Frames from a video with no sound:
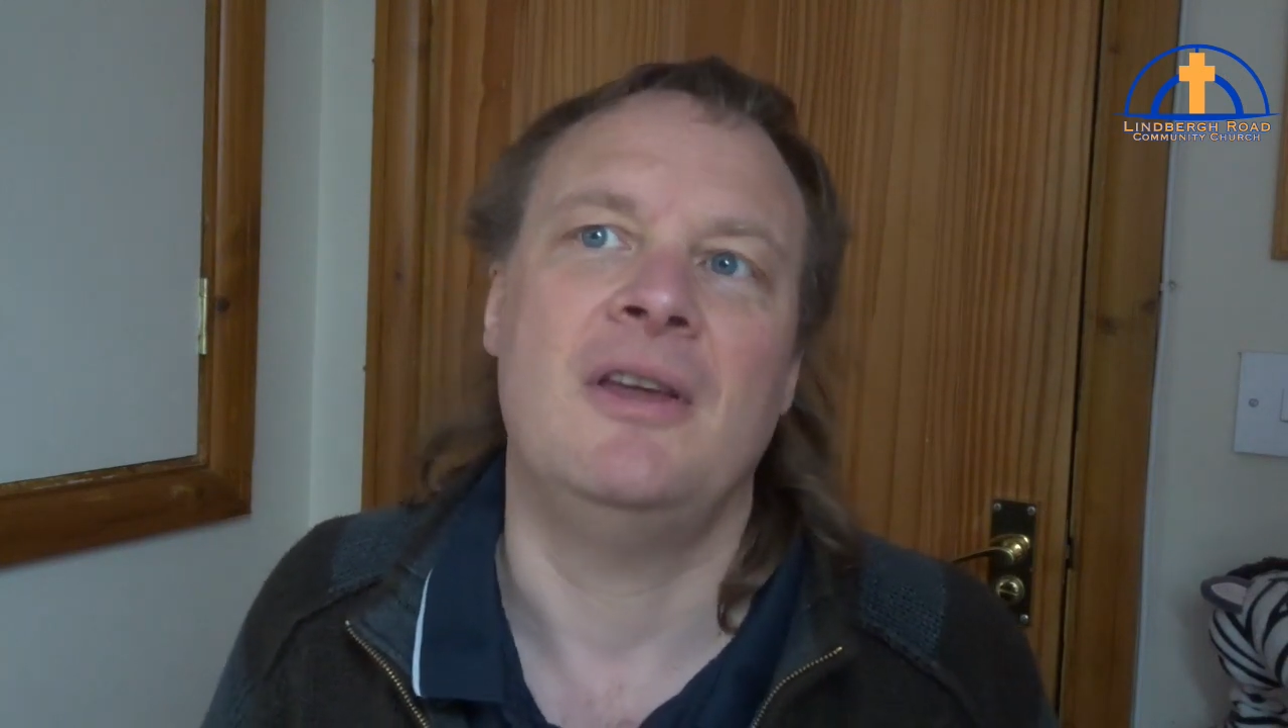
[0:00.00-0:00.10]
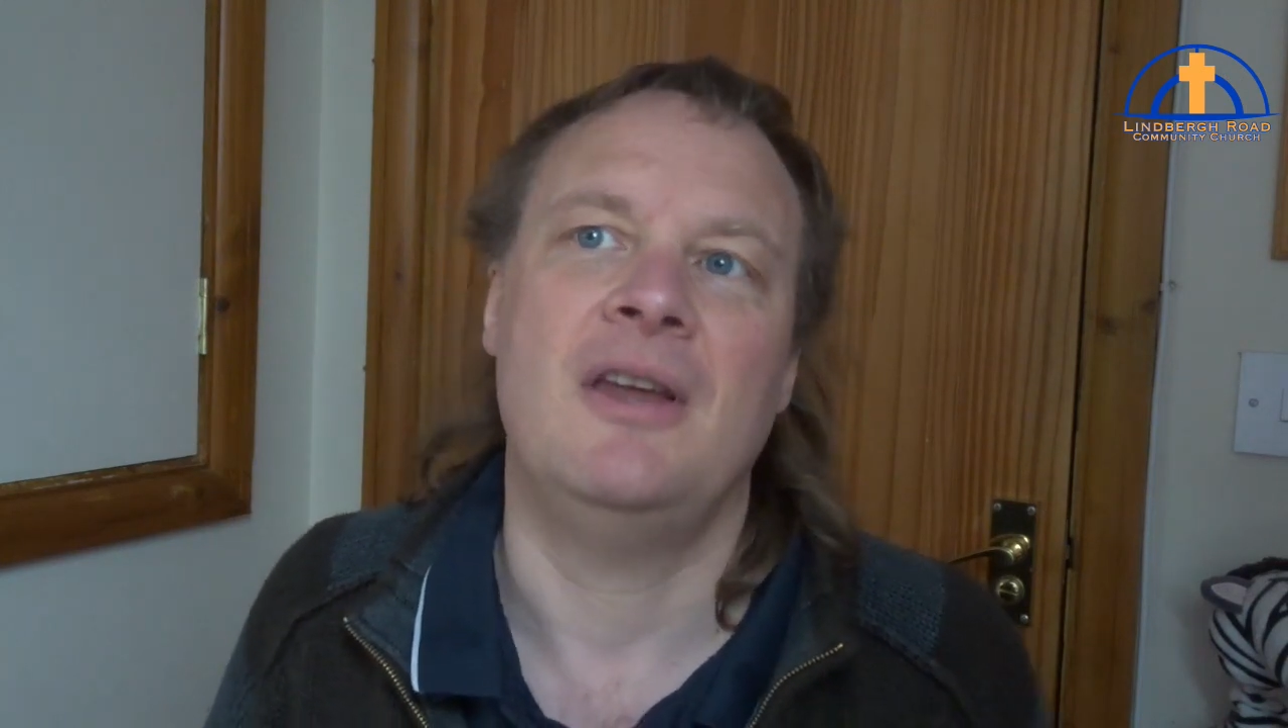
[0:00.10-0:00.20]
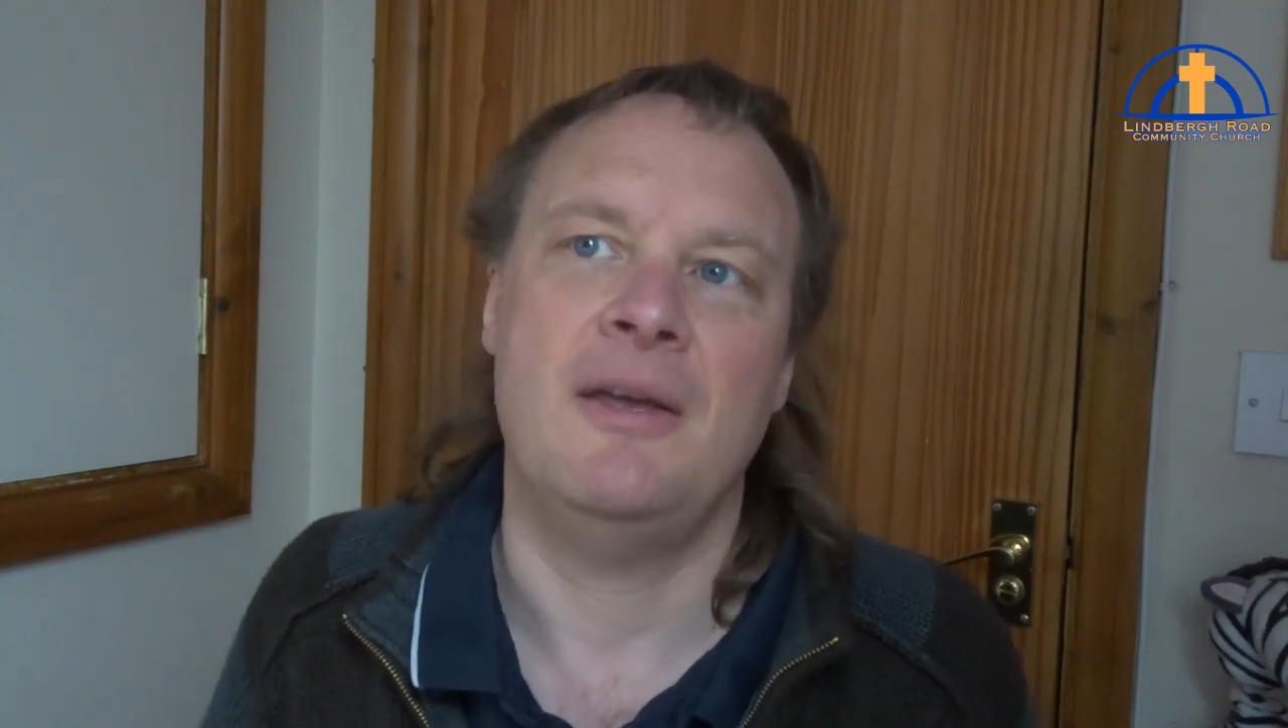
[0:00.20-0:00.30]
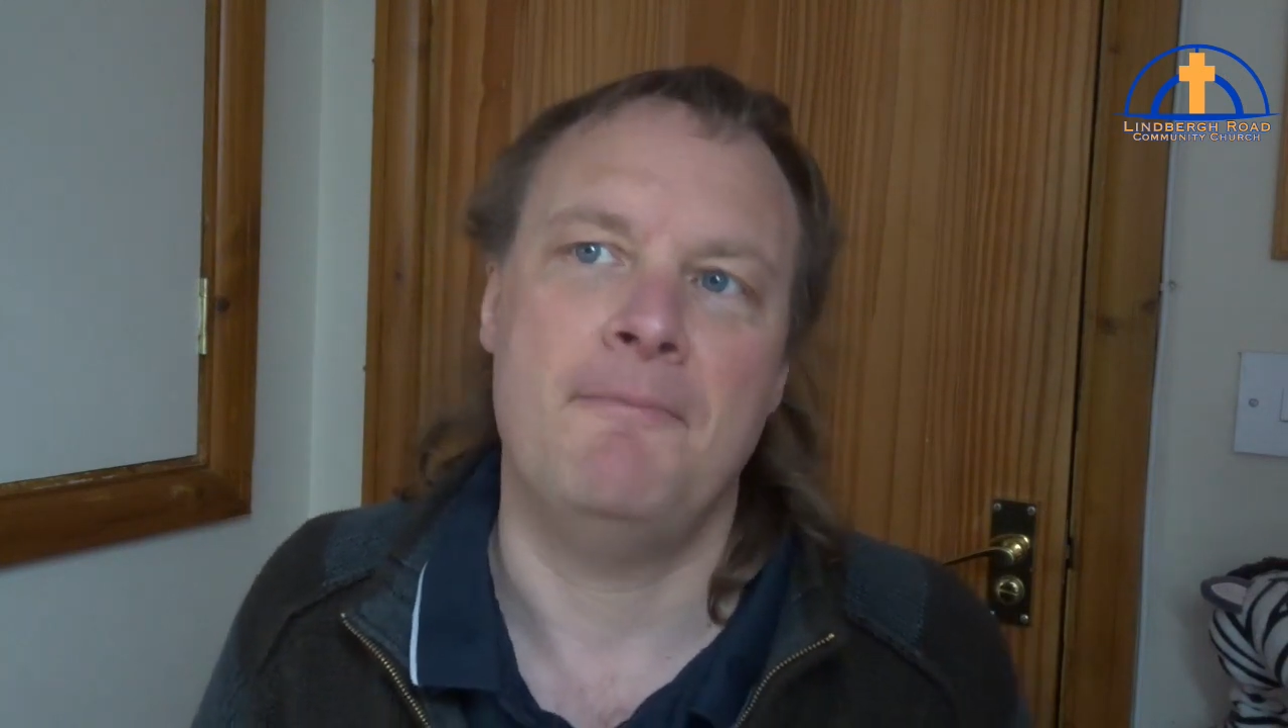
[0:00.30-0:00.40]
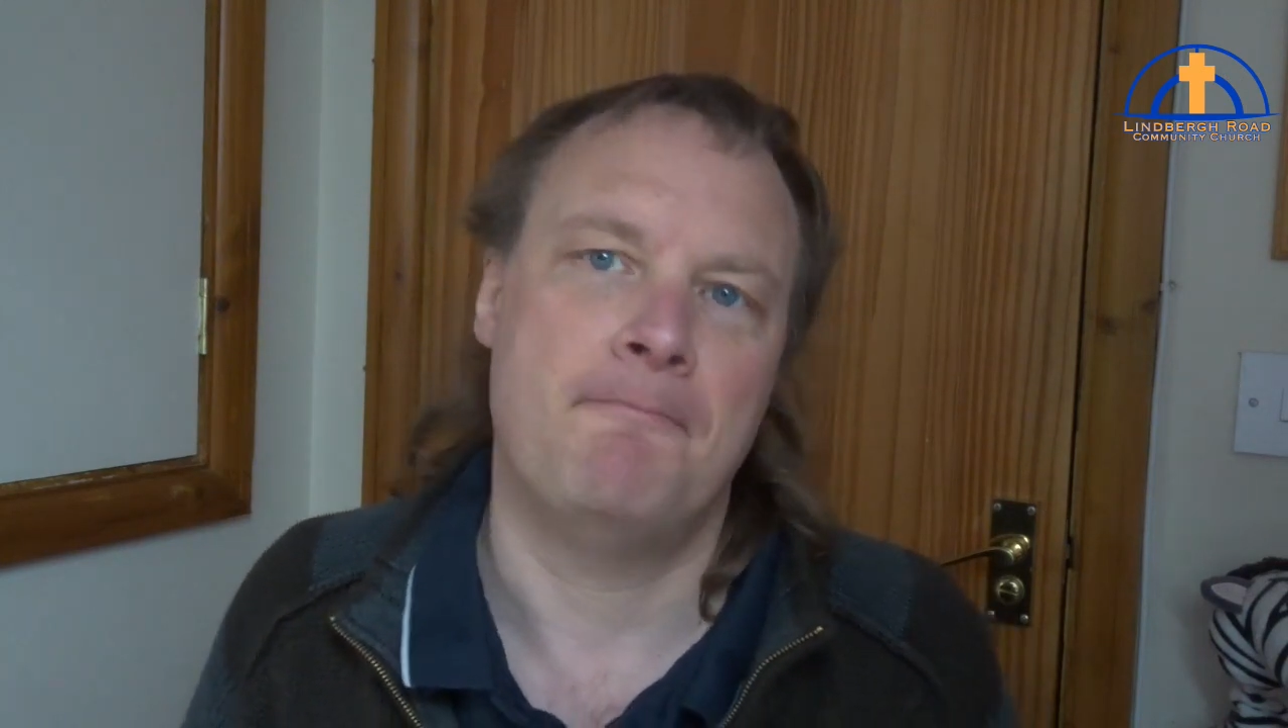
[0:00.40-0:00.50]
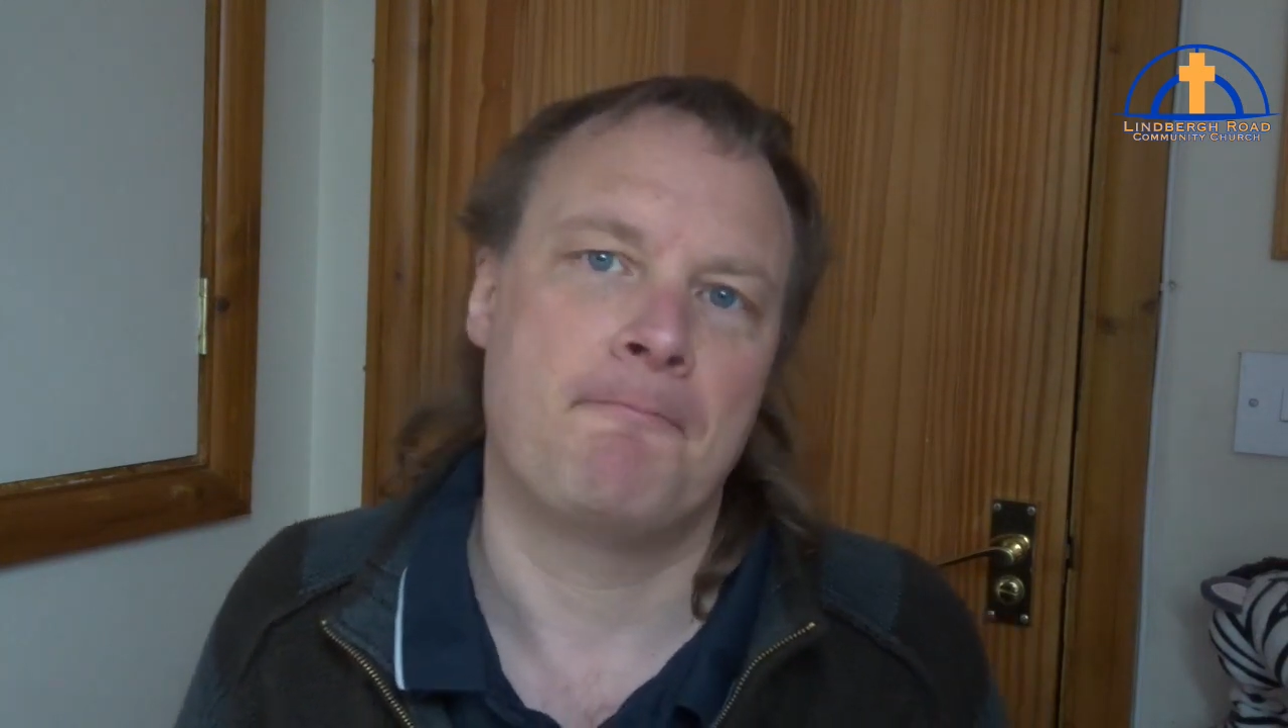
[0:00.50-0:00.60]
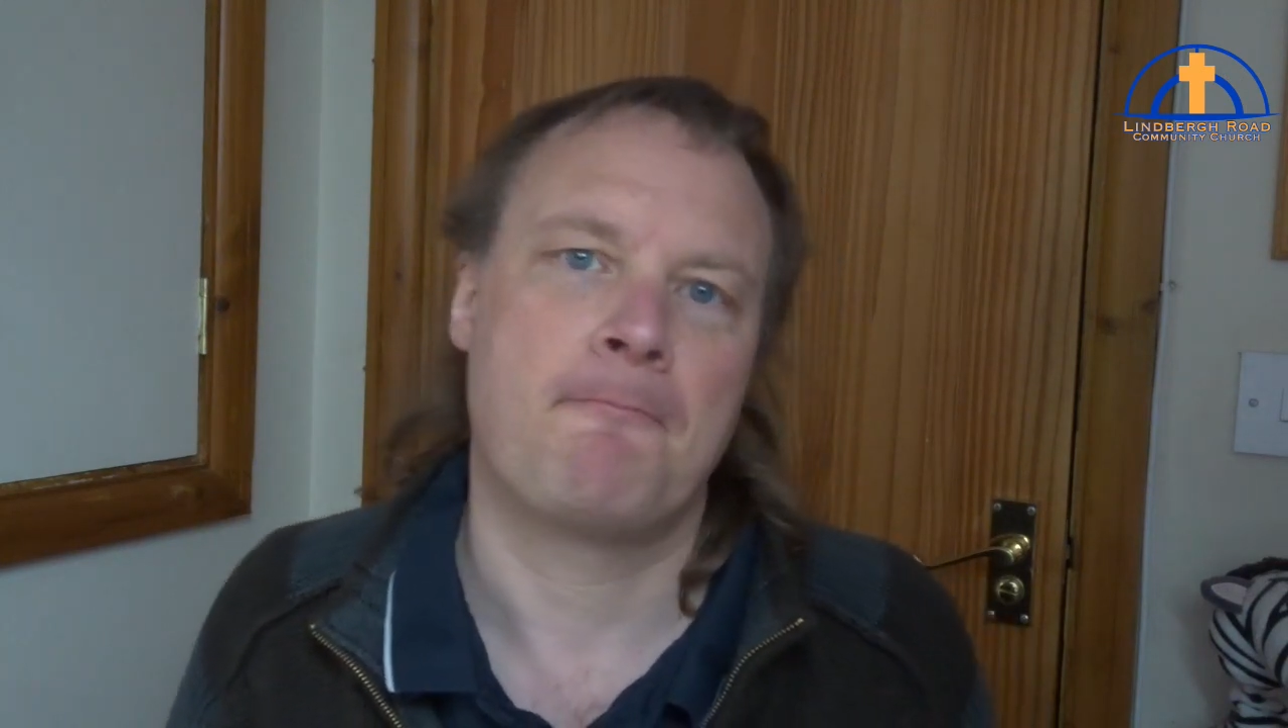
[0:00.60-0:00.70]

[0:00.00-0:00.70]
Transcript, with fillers: in Him.